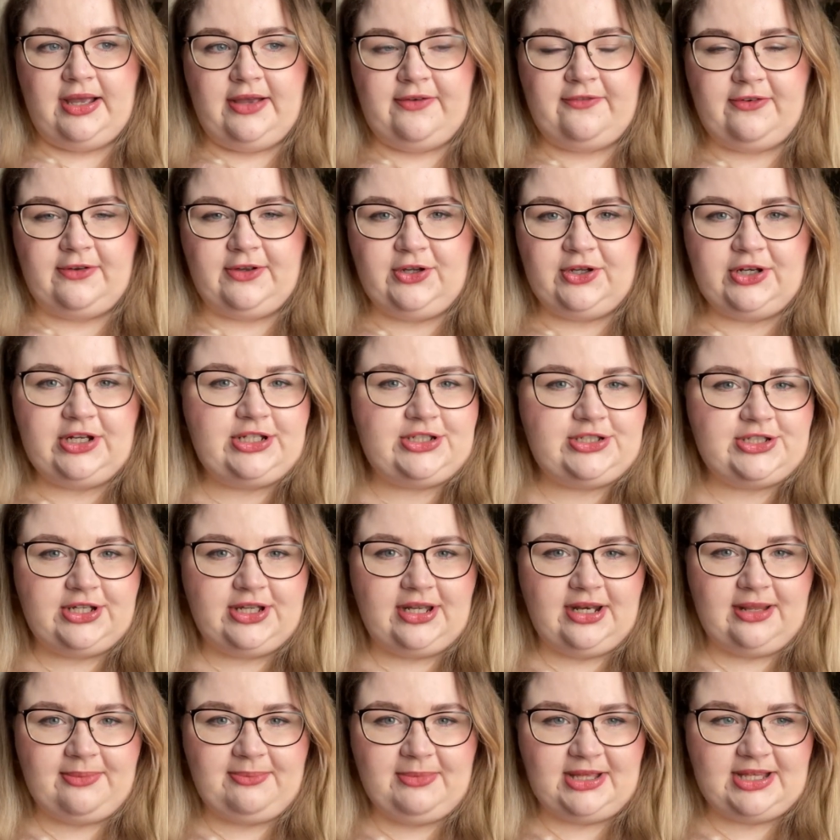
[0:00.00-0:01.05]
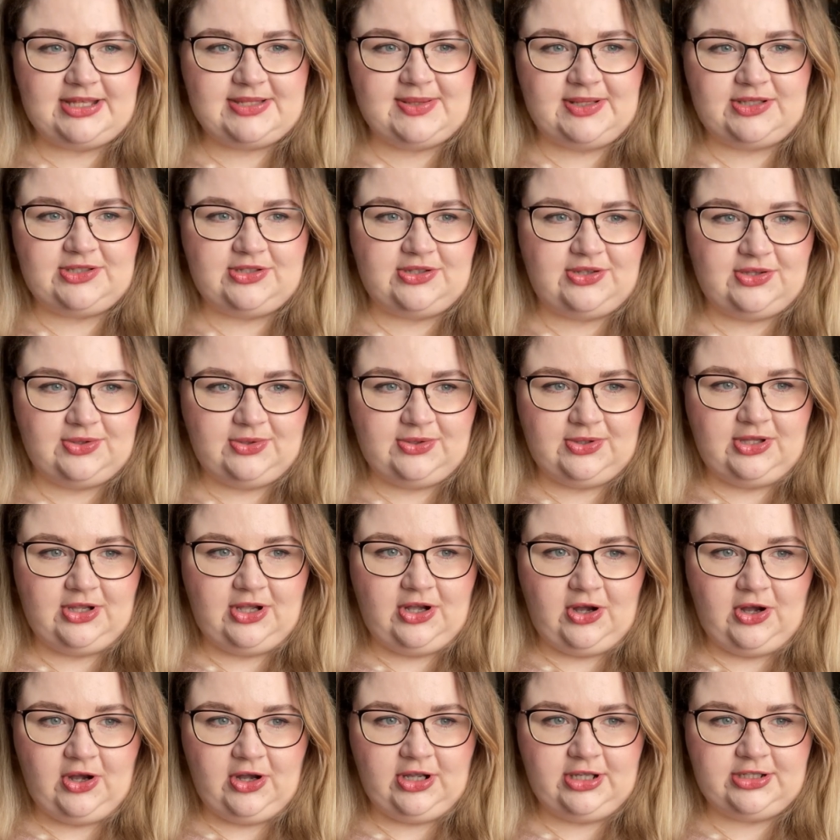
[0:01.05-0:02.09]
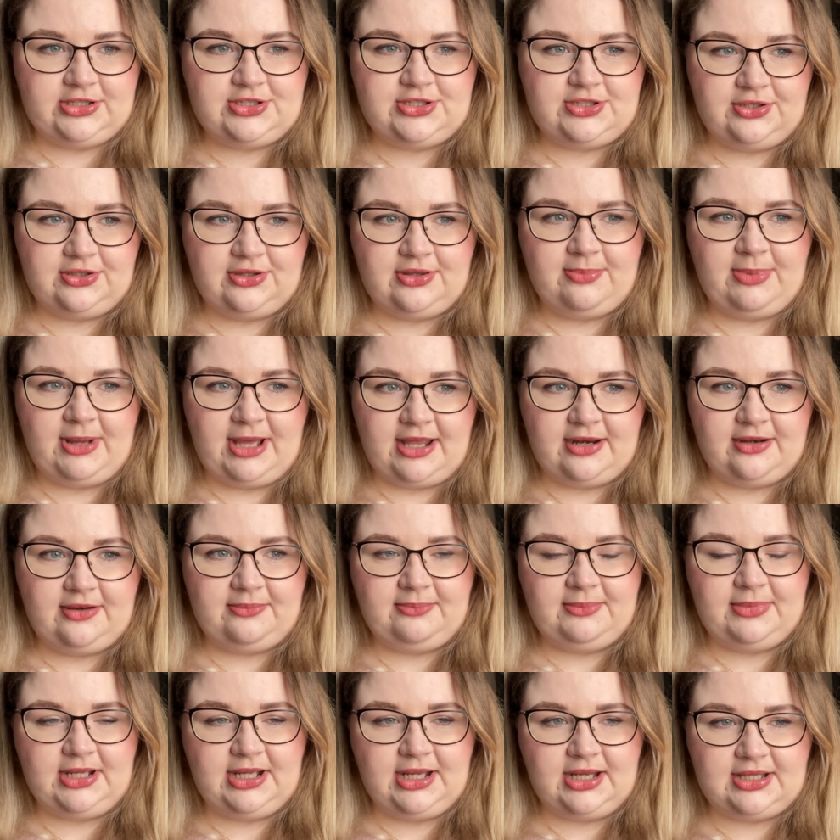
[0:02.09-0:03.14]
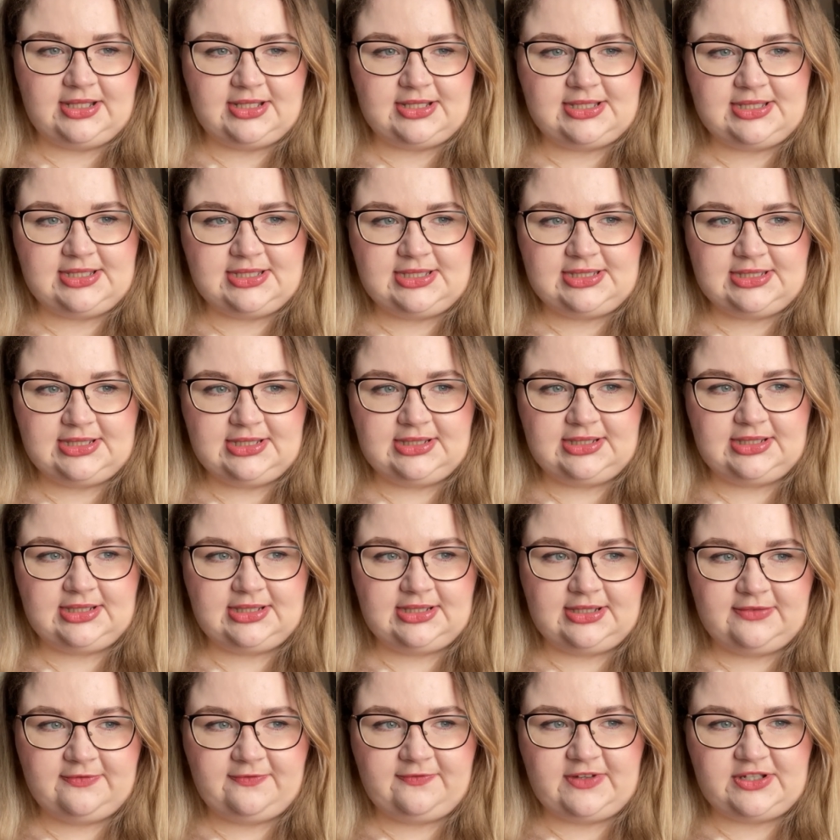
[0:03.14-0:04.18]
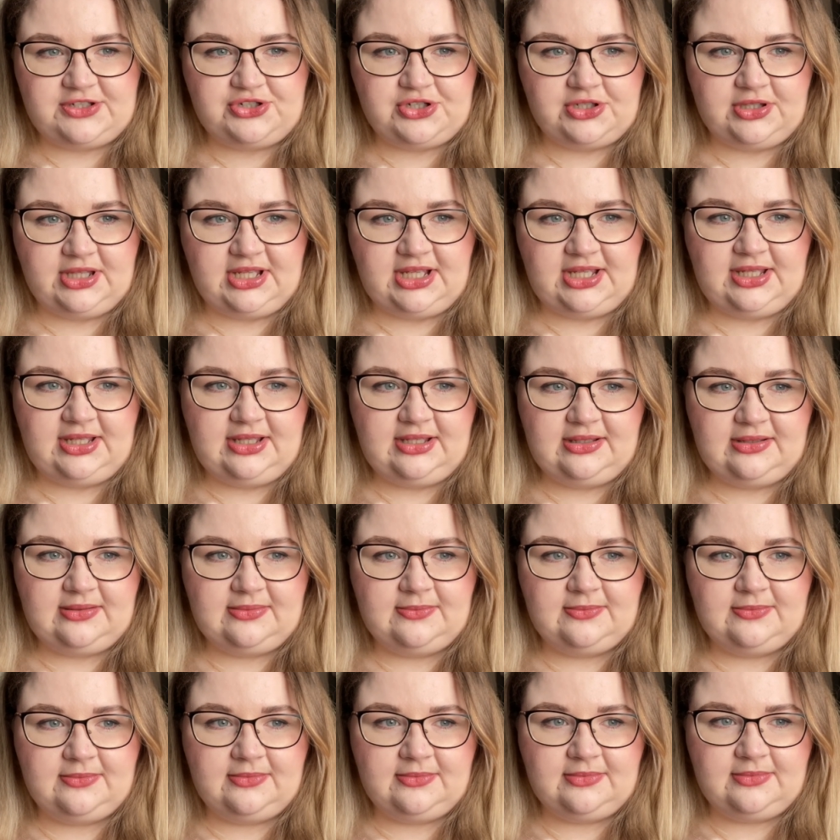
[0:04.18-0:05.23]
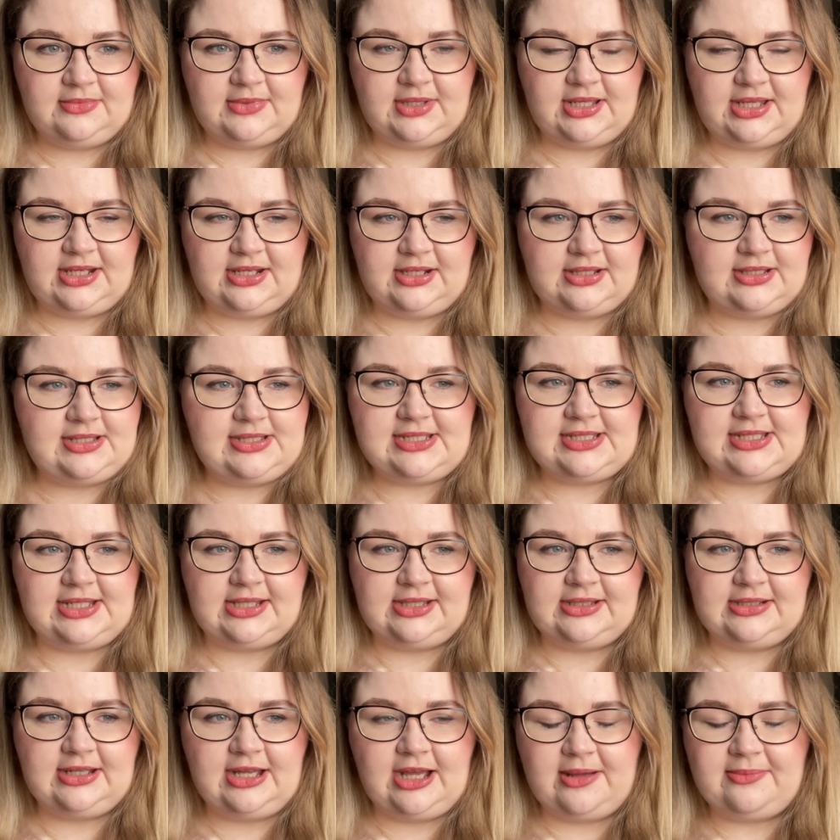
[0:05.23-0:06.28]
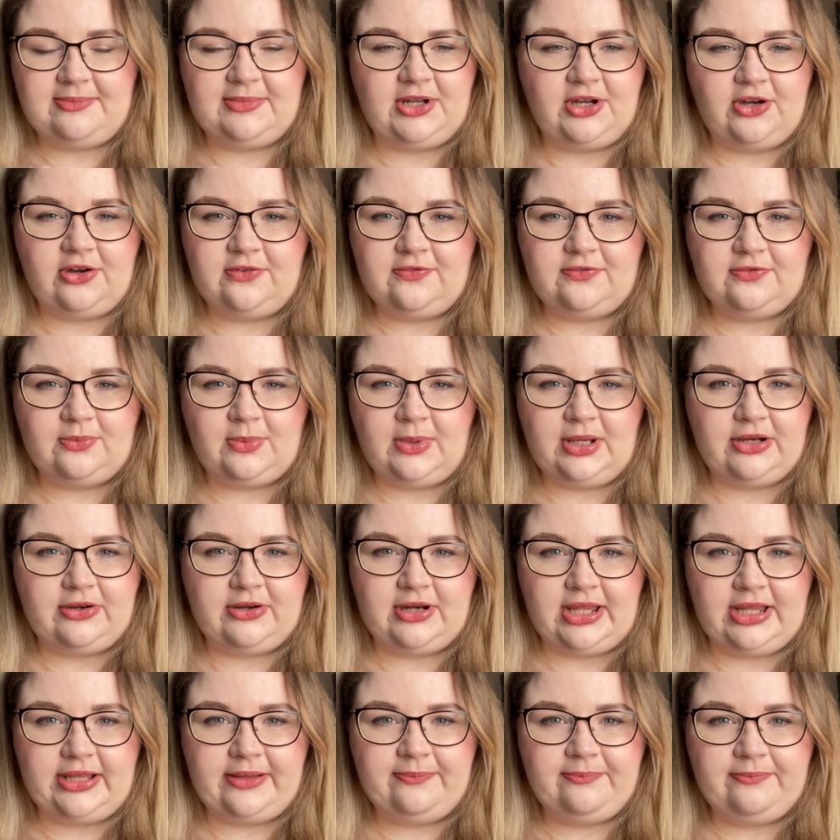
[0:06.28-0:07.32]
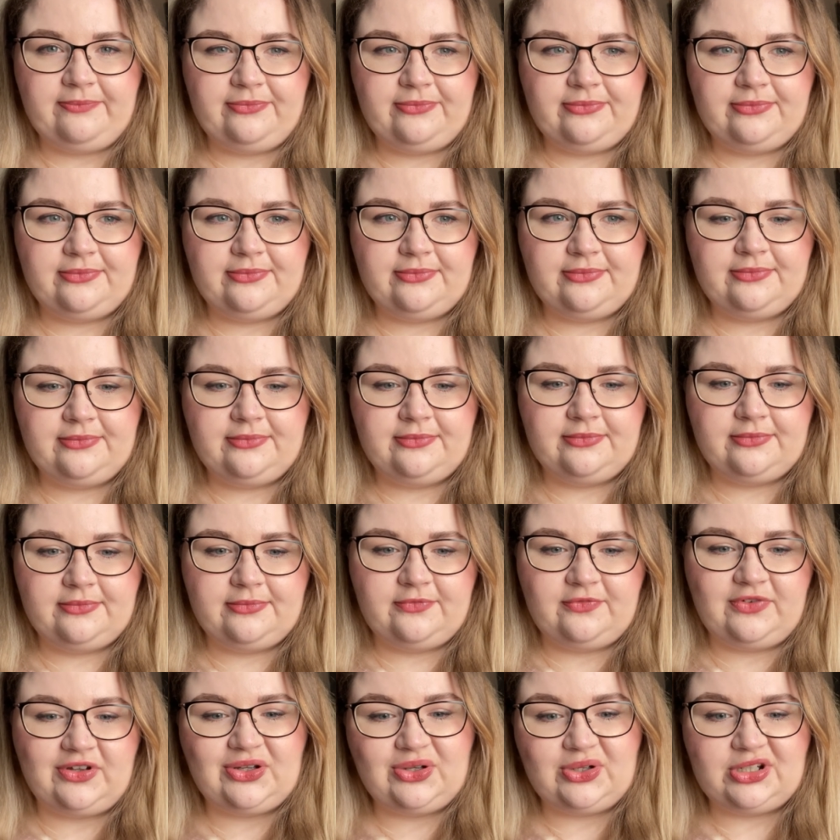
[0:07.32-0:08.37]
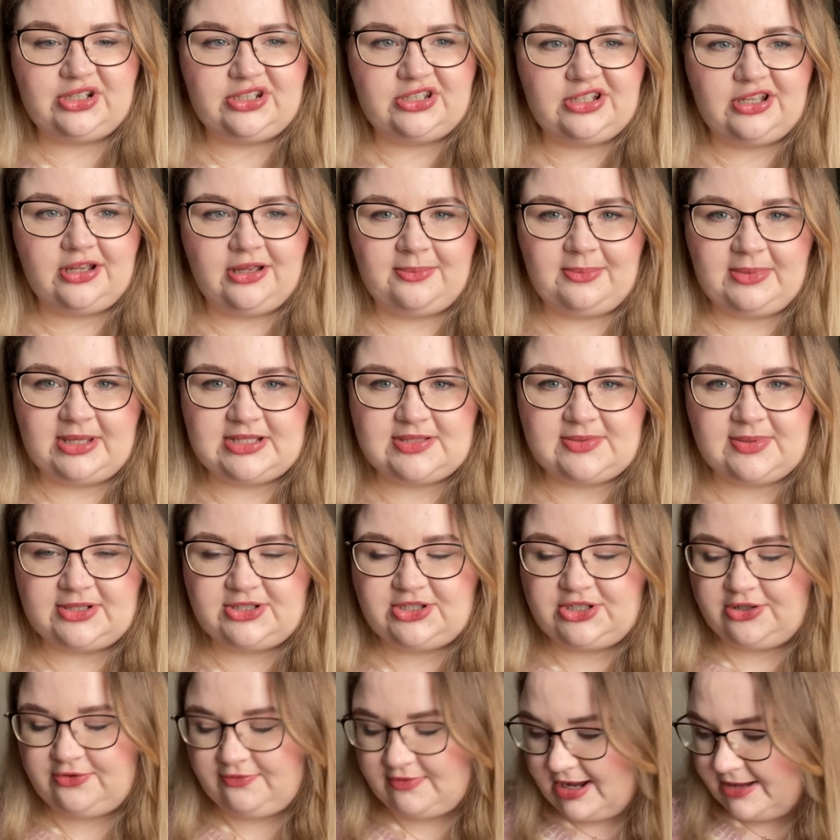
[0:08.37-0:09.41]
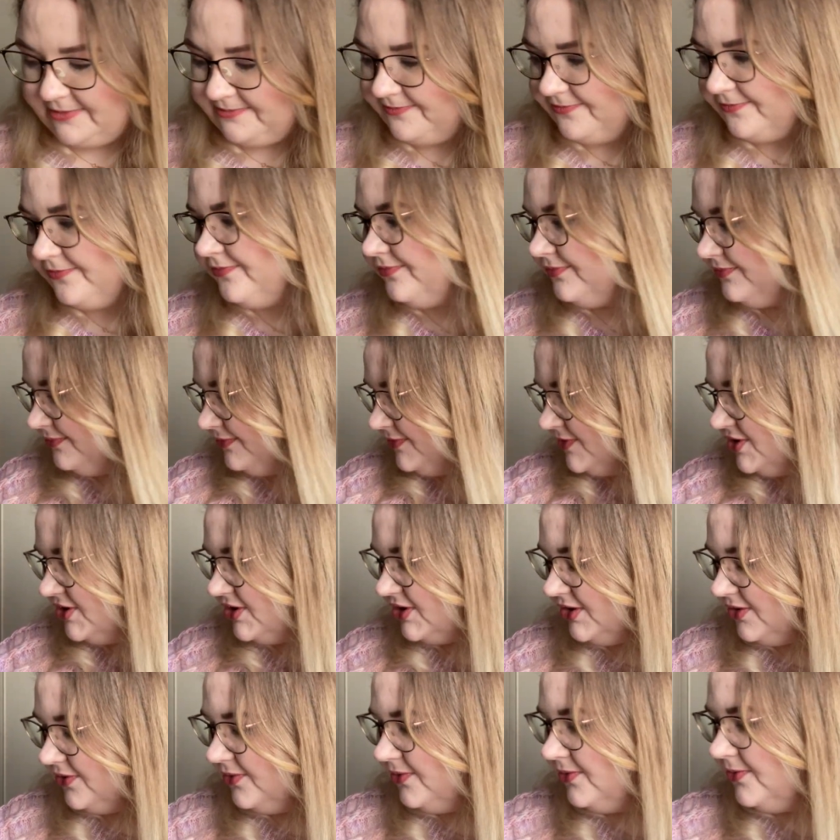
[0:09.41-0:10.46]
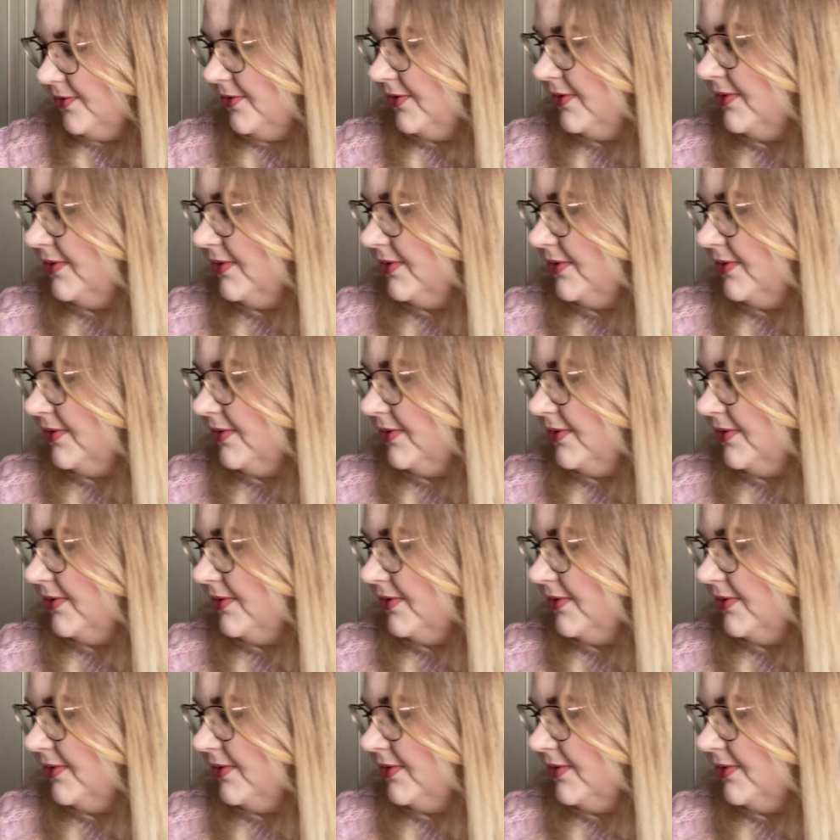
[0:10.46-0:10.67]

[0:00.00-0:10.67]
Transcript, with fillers: if I'm going to do it, I may as well do the whole hog and do the pattern because visually it'll still cut me off weirdly. If I'm going to do it, I may as well do it right. So